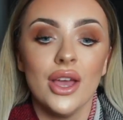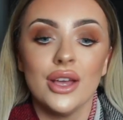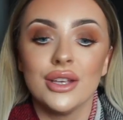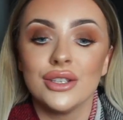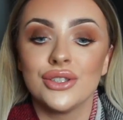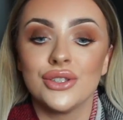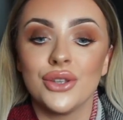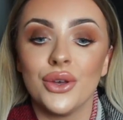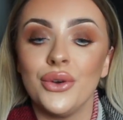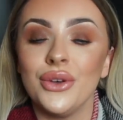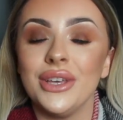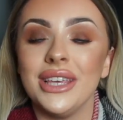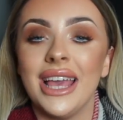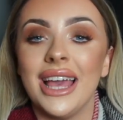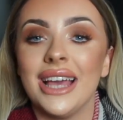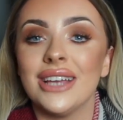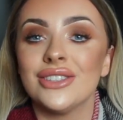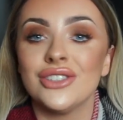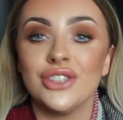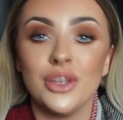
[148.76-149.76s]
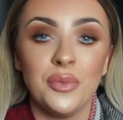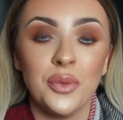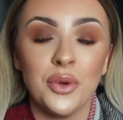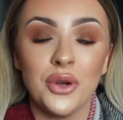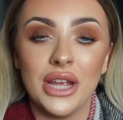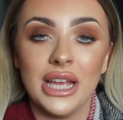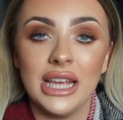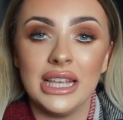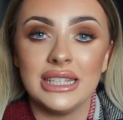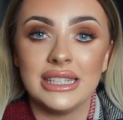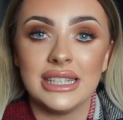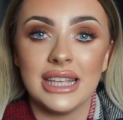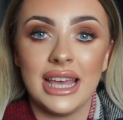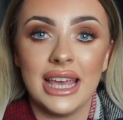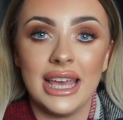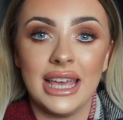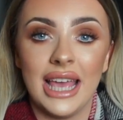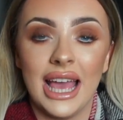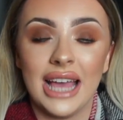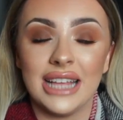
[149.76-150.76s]
So yeah, super
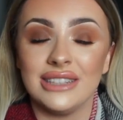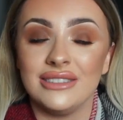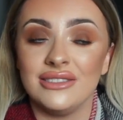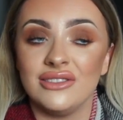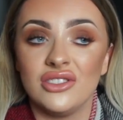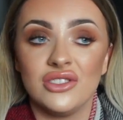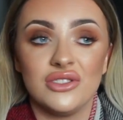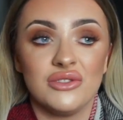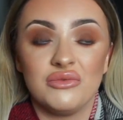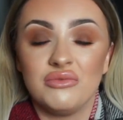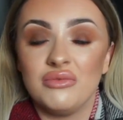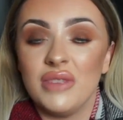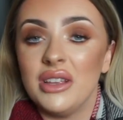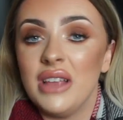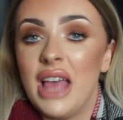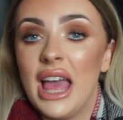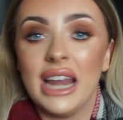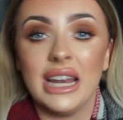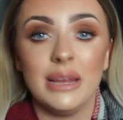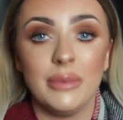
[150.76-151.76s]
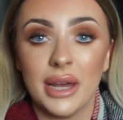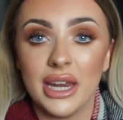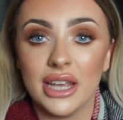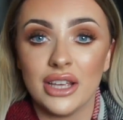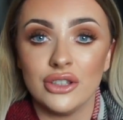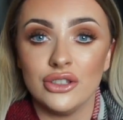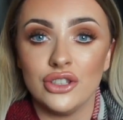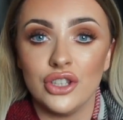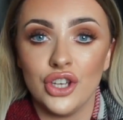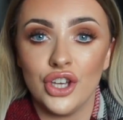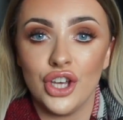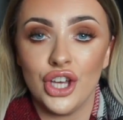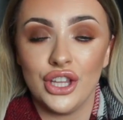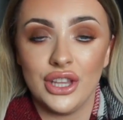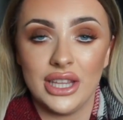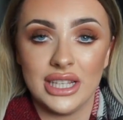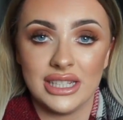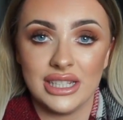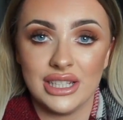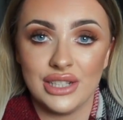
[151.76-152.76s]
easy and anybody can do
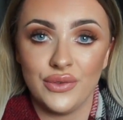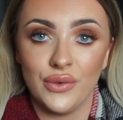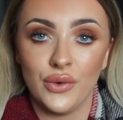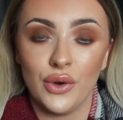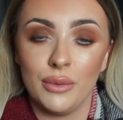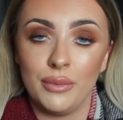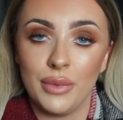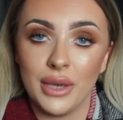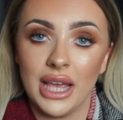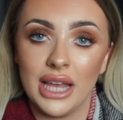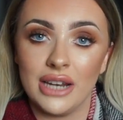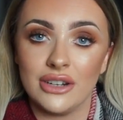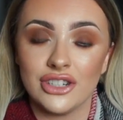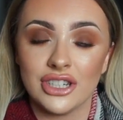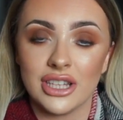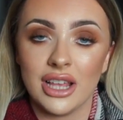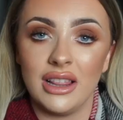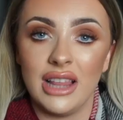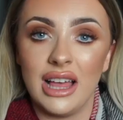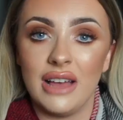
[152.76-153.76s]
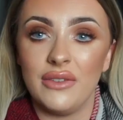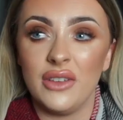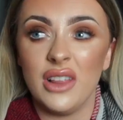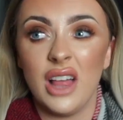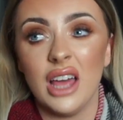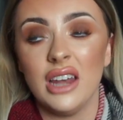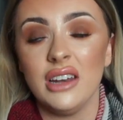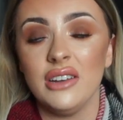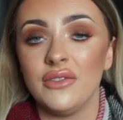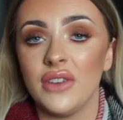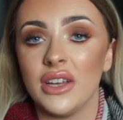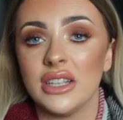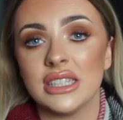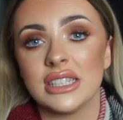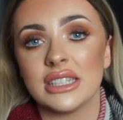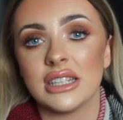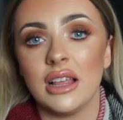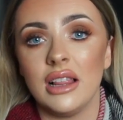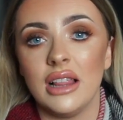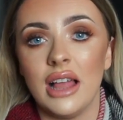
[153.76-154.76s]
it. This is for beginner skill level and
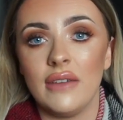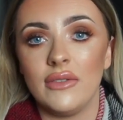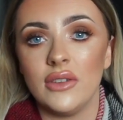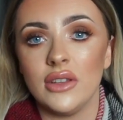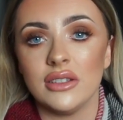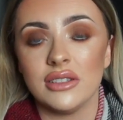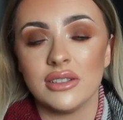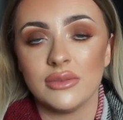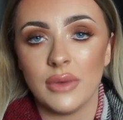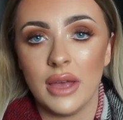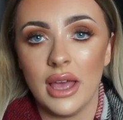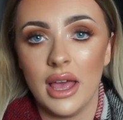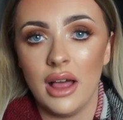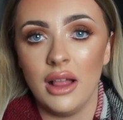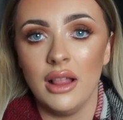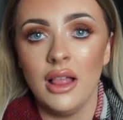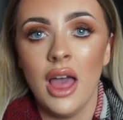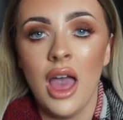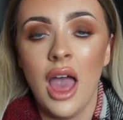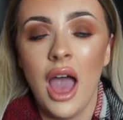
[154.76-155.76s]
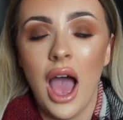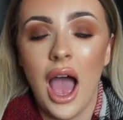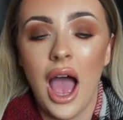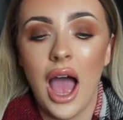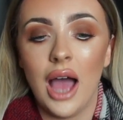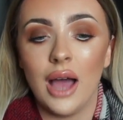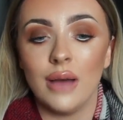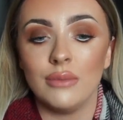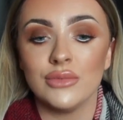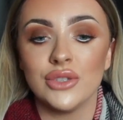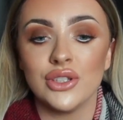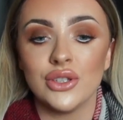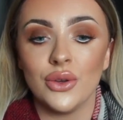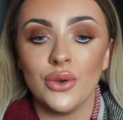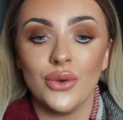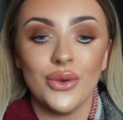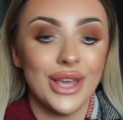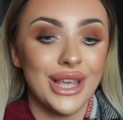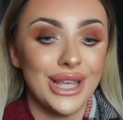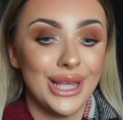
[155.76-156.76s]
advanced skill level as well.
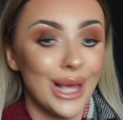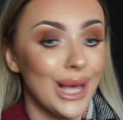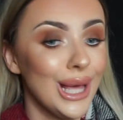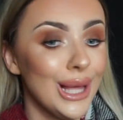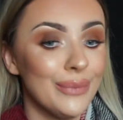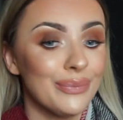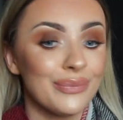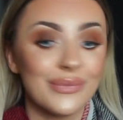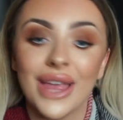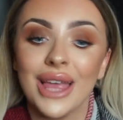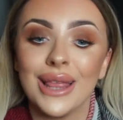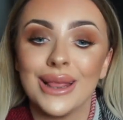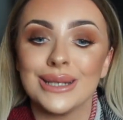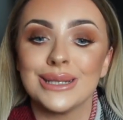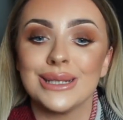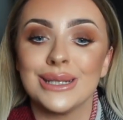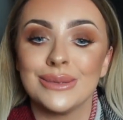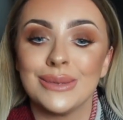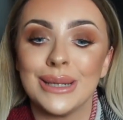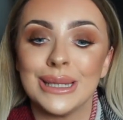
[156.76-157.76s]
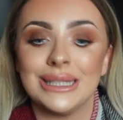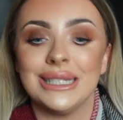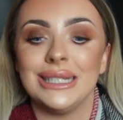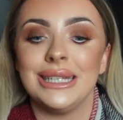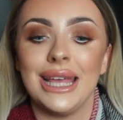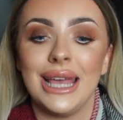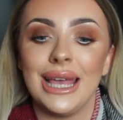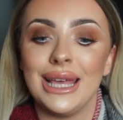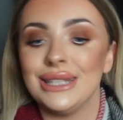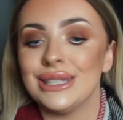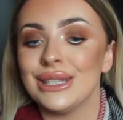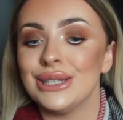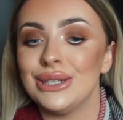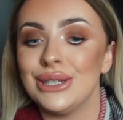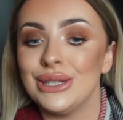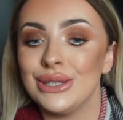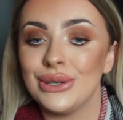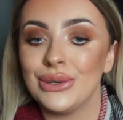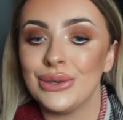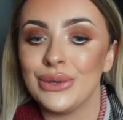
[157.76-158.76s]
So yeah, this is what today's
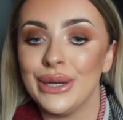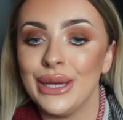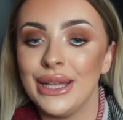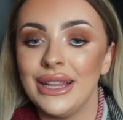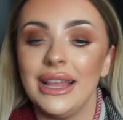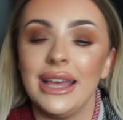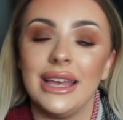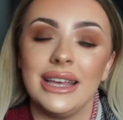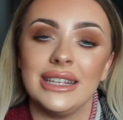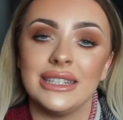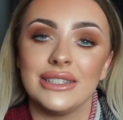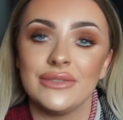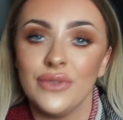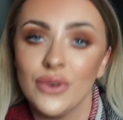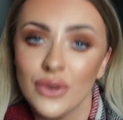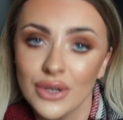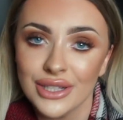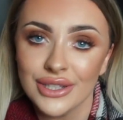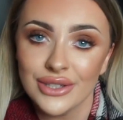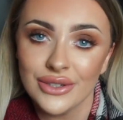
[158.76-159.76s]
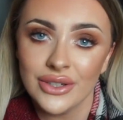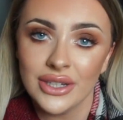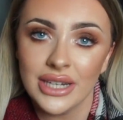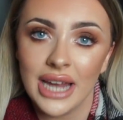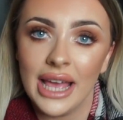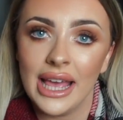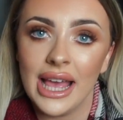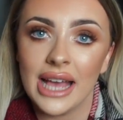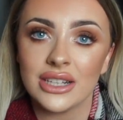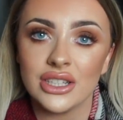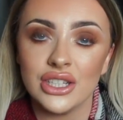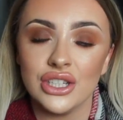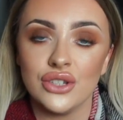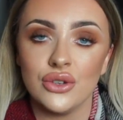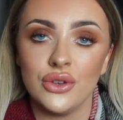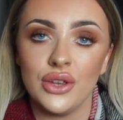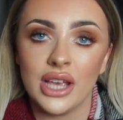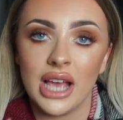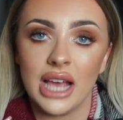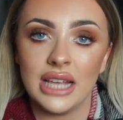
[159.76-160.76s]
tutorial is focusing on. I actually
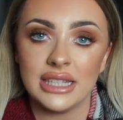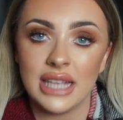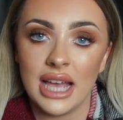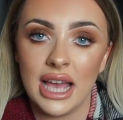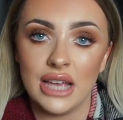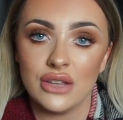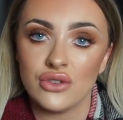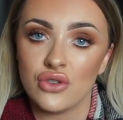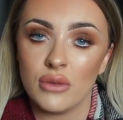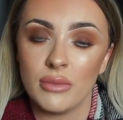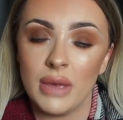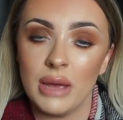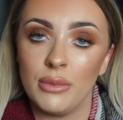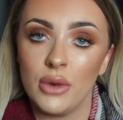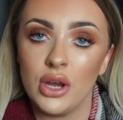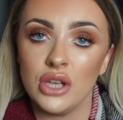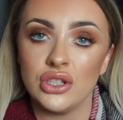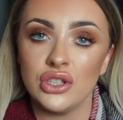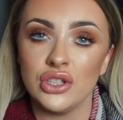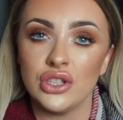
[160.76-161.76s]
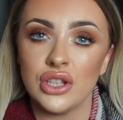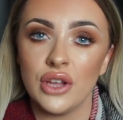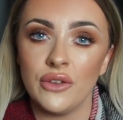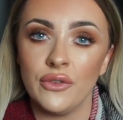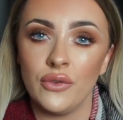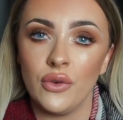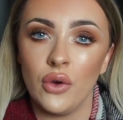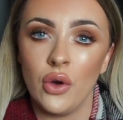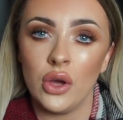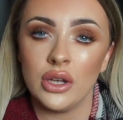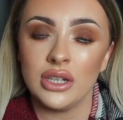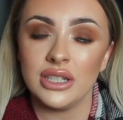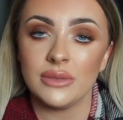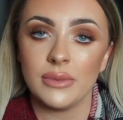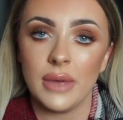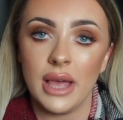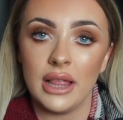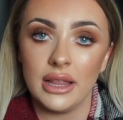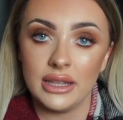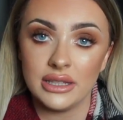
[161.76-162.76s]
show you guys how I draw my brows and stuff on as
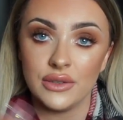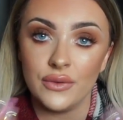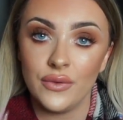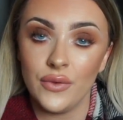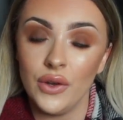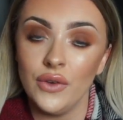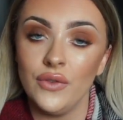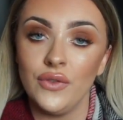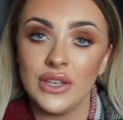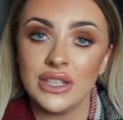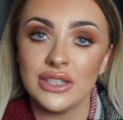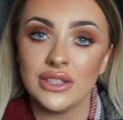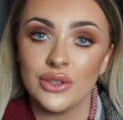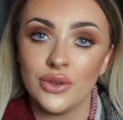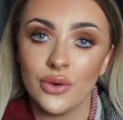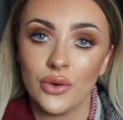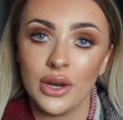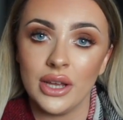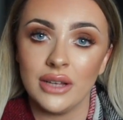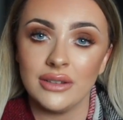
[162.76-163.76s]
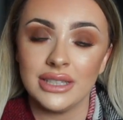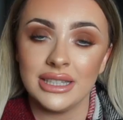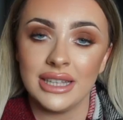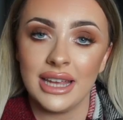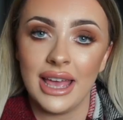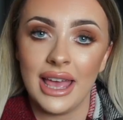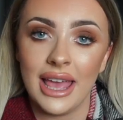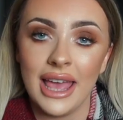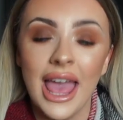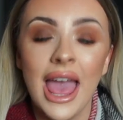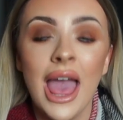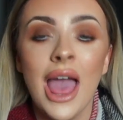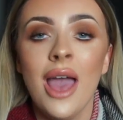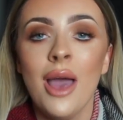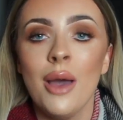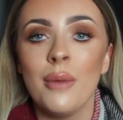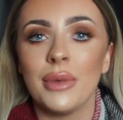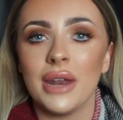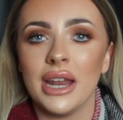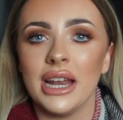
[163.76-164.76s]
well. It's a full face tutorial today,
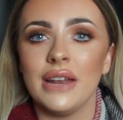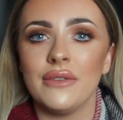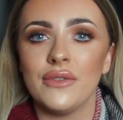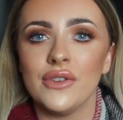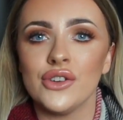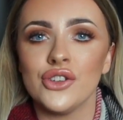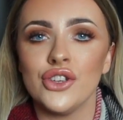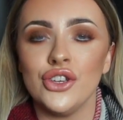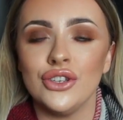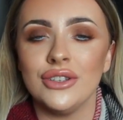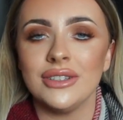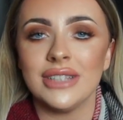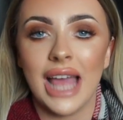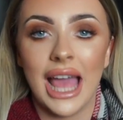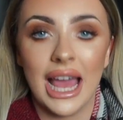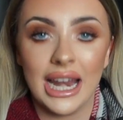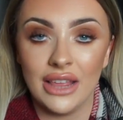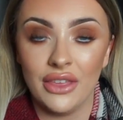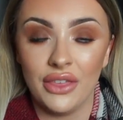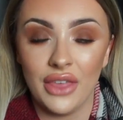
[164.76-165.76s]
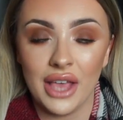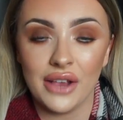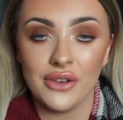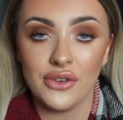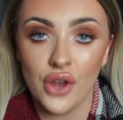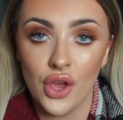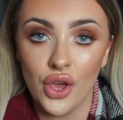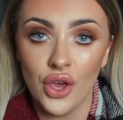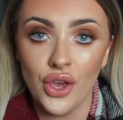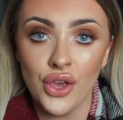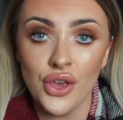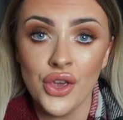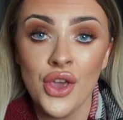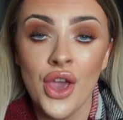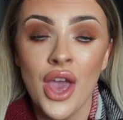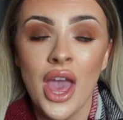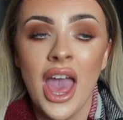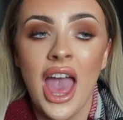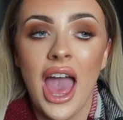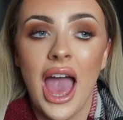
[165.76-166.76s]
but I never use anything new.
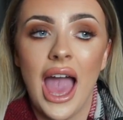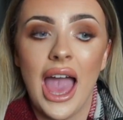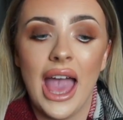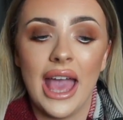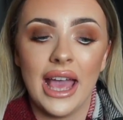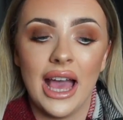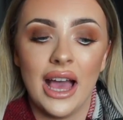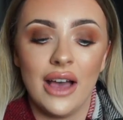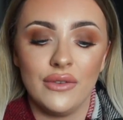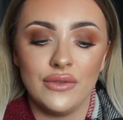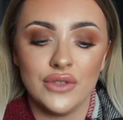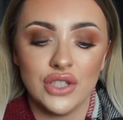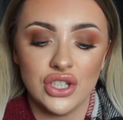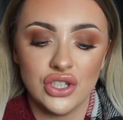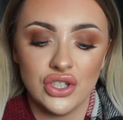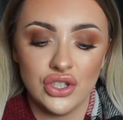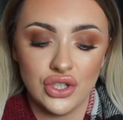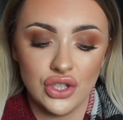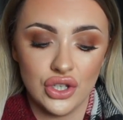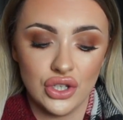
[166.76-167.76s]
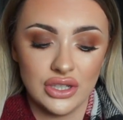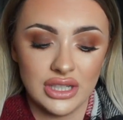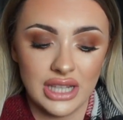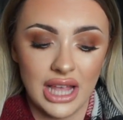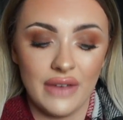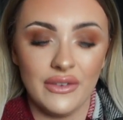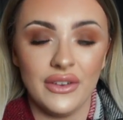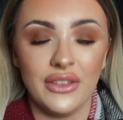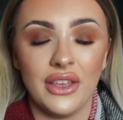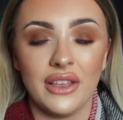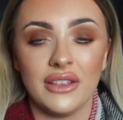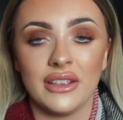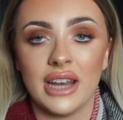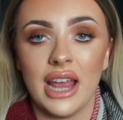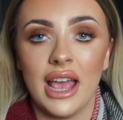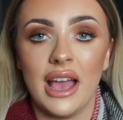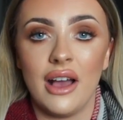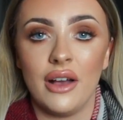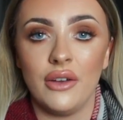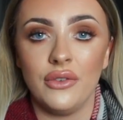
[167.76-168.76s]
I have just used everything that
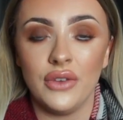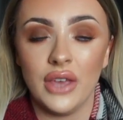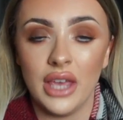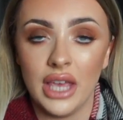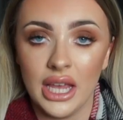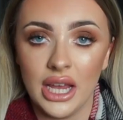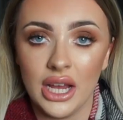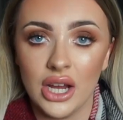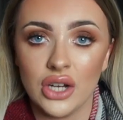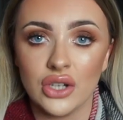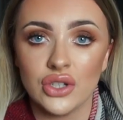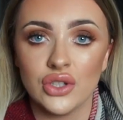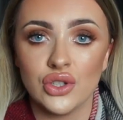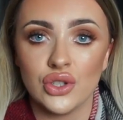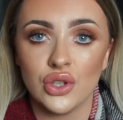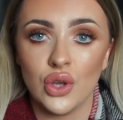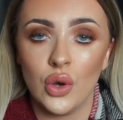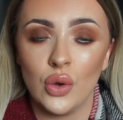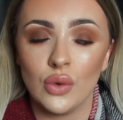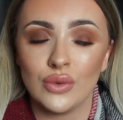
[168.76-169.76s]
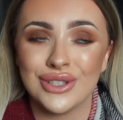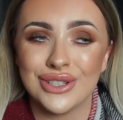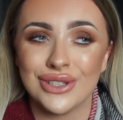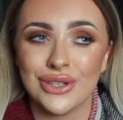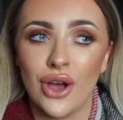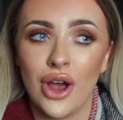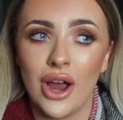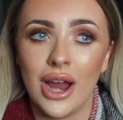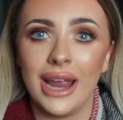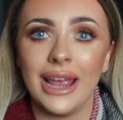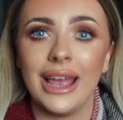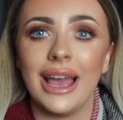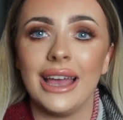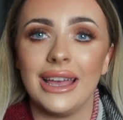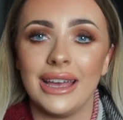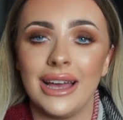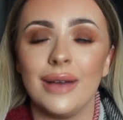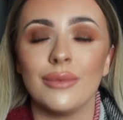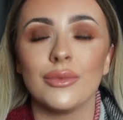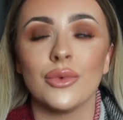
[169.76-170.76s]
I have here. So sorry, I
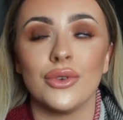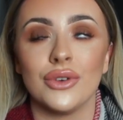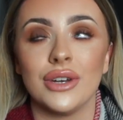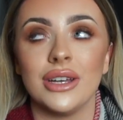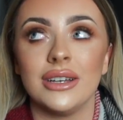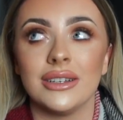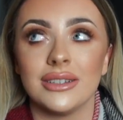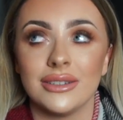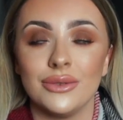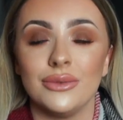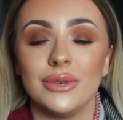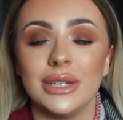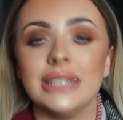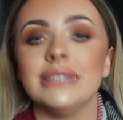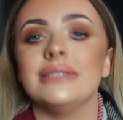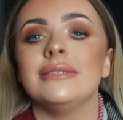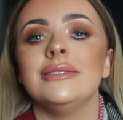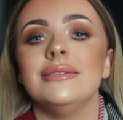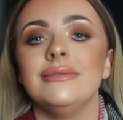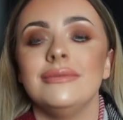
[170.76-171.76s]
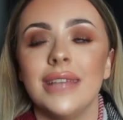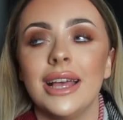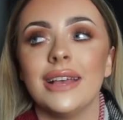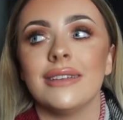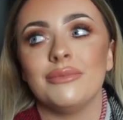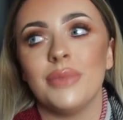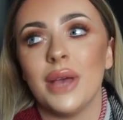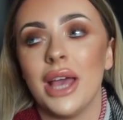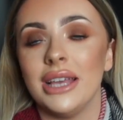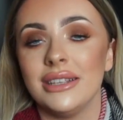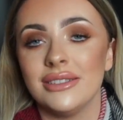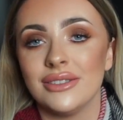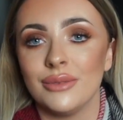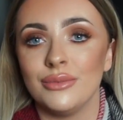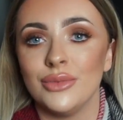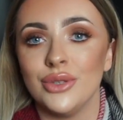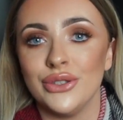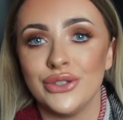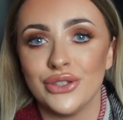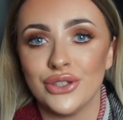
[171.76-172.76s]
am gonna go in and buy
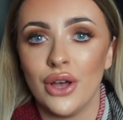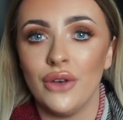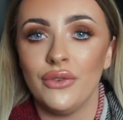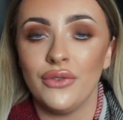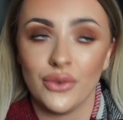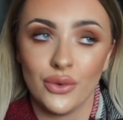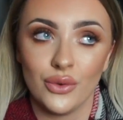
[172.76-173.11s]
some new stuff.